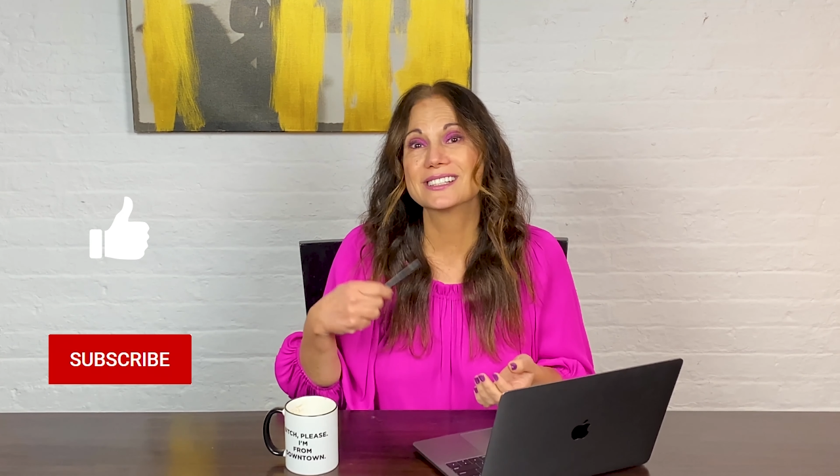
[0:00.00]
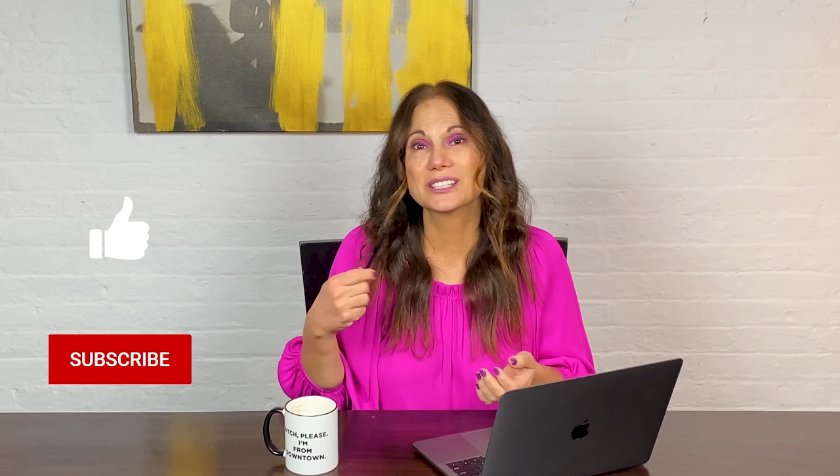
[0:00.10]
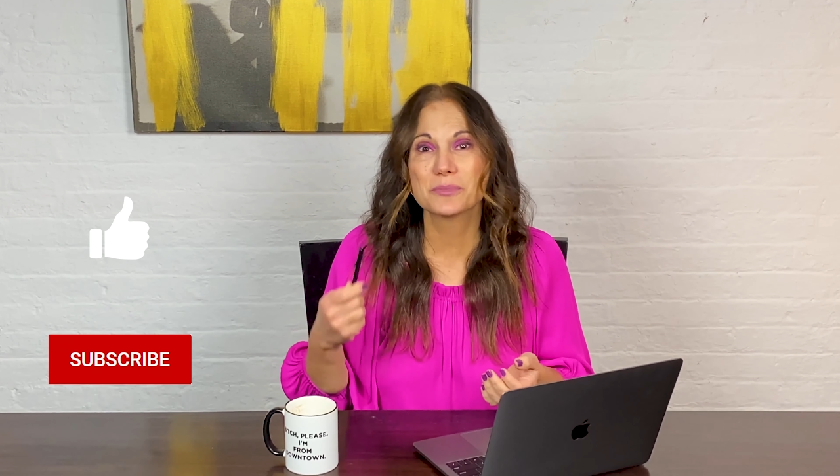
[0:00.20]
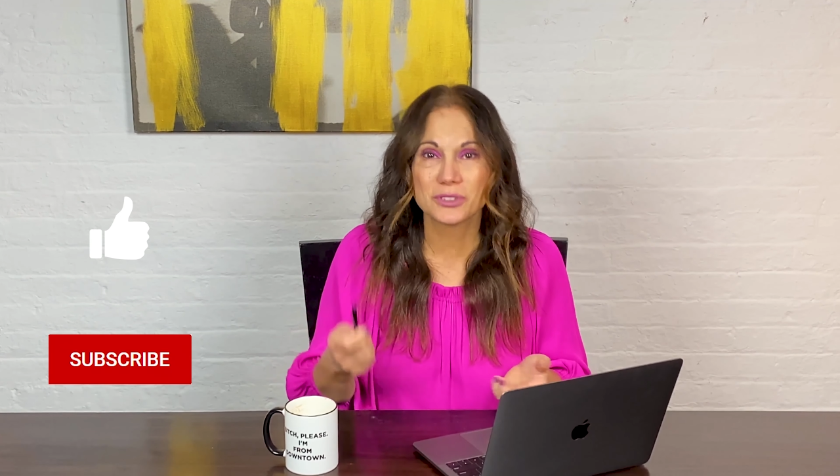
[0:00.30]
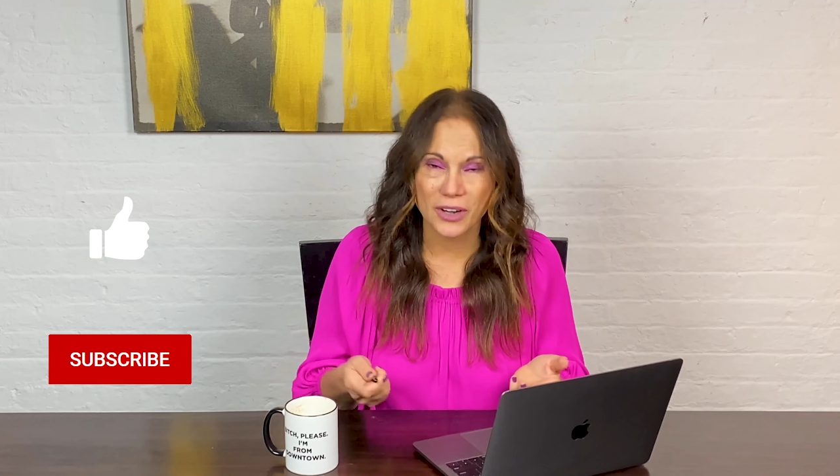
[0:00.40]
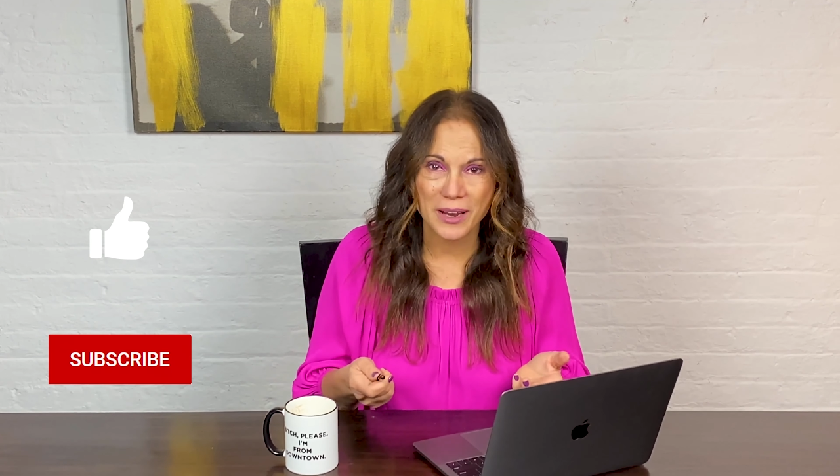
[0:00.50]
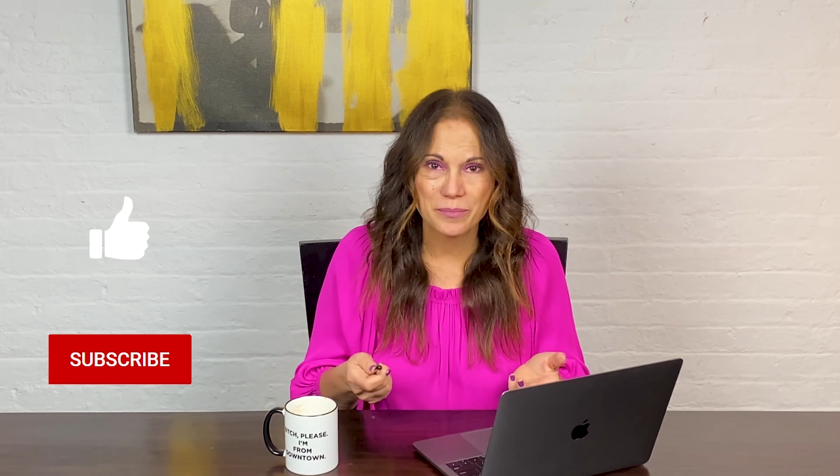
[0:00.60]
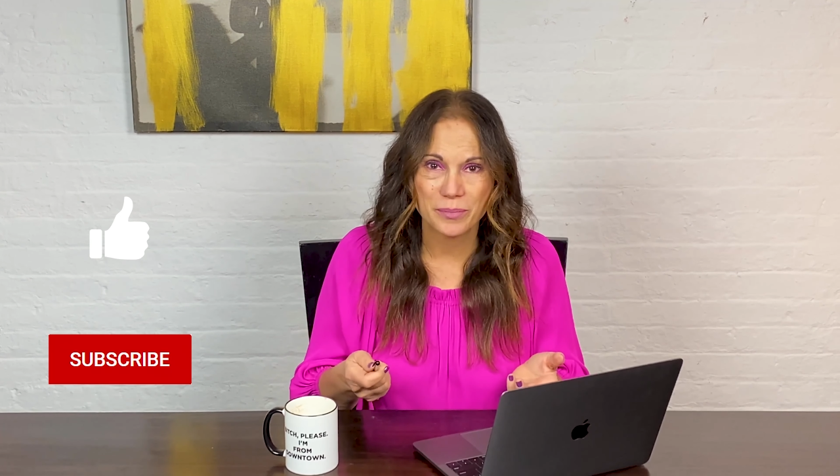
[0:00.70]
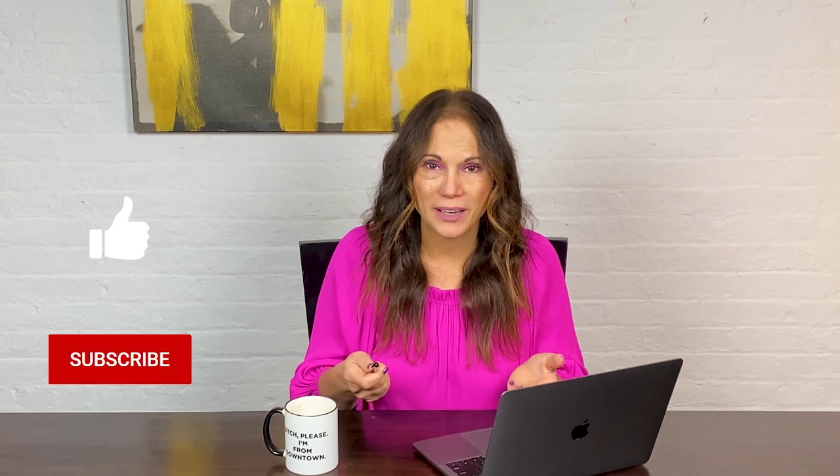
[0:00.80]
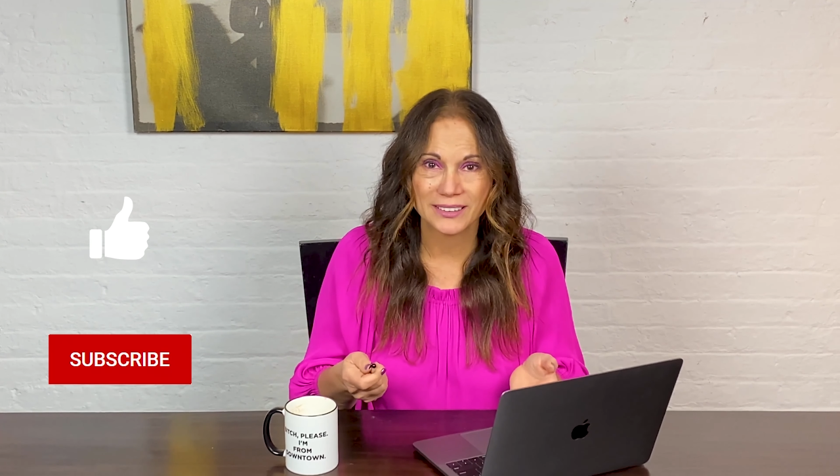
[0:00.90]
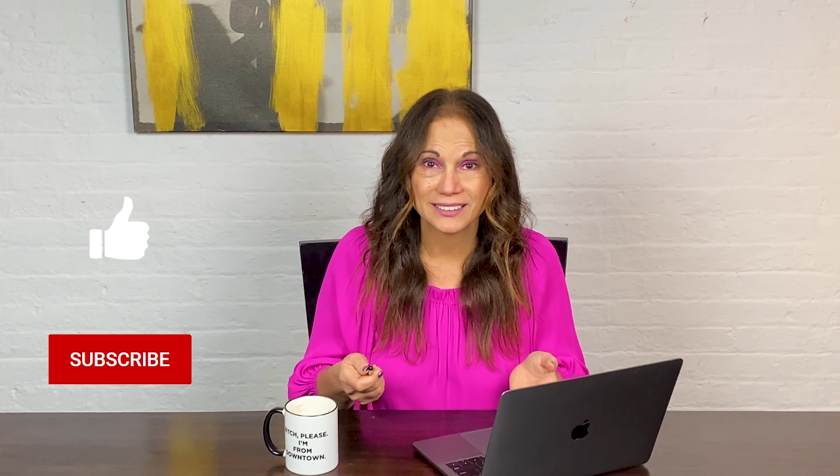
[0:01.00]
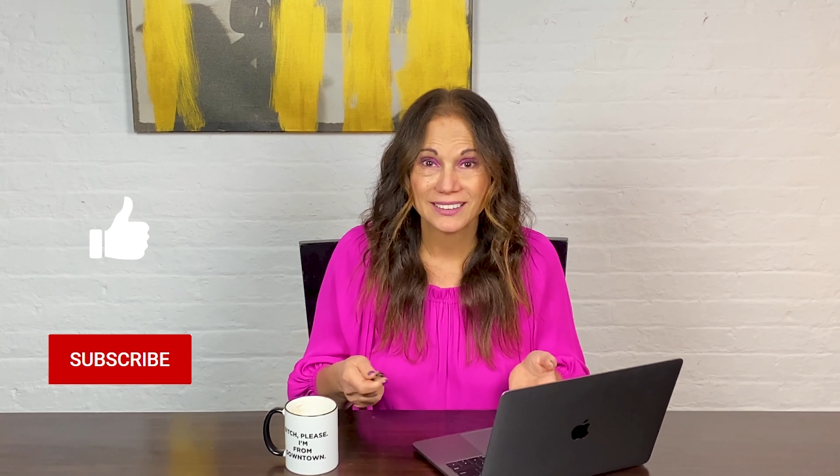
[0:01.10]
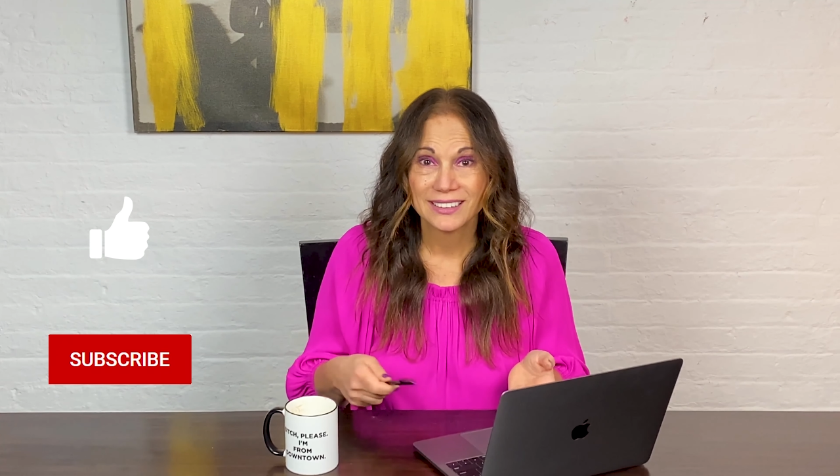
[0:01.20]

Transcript: the subscribe button,